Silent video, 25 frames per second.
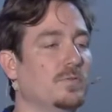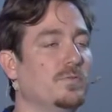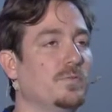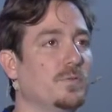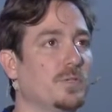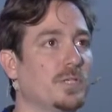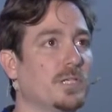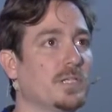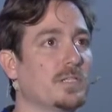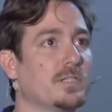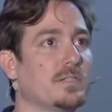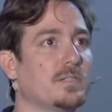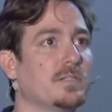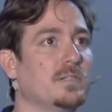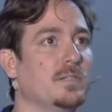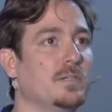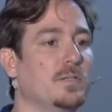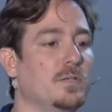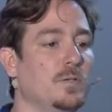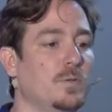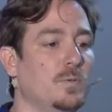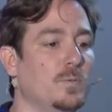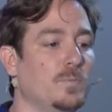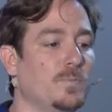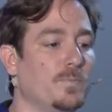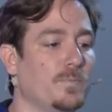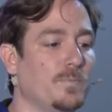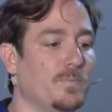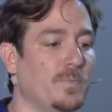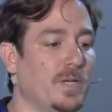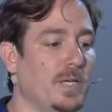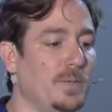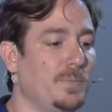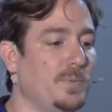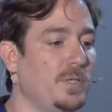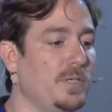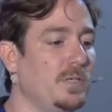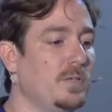cool for us. So
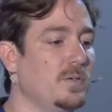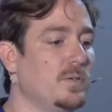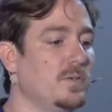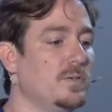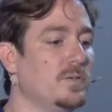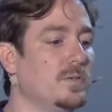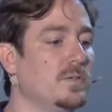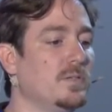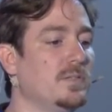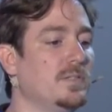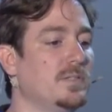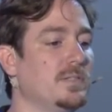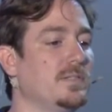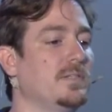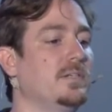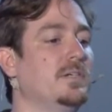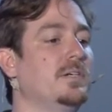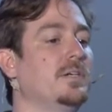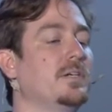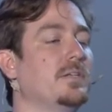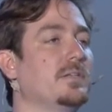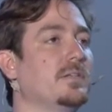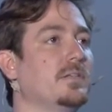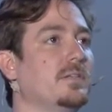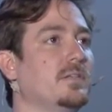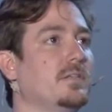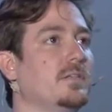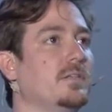maybe you could start